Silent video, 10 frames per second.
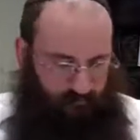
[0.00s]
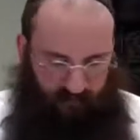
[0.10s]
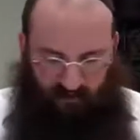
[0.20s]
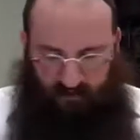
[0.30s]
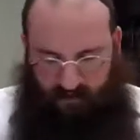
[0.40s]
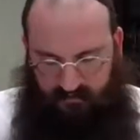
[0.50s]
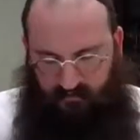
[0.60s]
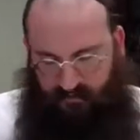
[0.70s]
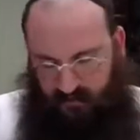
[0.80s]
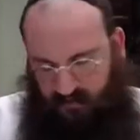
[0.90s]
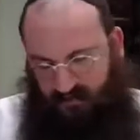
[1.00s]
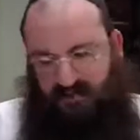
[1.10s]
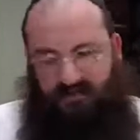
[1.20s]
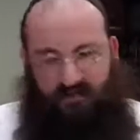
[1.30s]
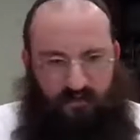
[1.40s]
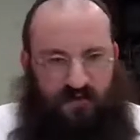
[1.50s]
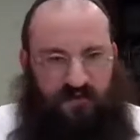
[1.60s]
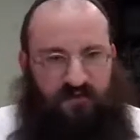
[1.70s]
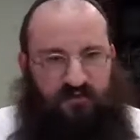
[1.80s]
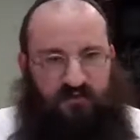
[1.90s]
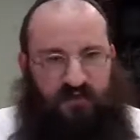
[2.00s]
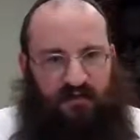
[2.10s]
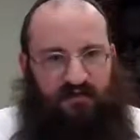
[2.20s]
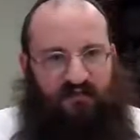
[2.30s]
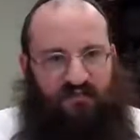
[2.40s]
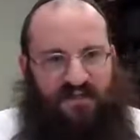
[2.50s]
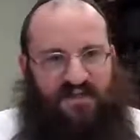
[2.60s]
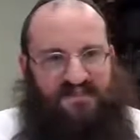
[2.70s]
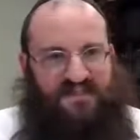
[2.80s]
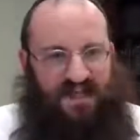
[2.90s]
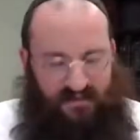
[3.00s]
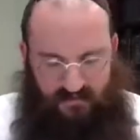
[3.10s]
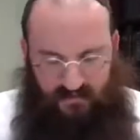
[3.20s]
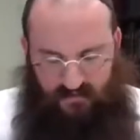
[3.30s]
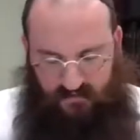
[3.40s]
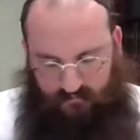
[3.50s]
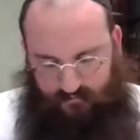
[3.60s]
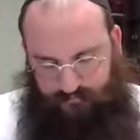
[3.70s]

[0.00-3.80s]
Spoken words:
to contemplate his beauty, to contemplate his kindness,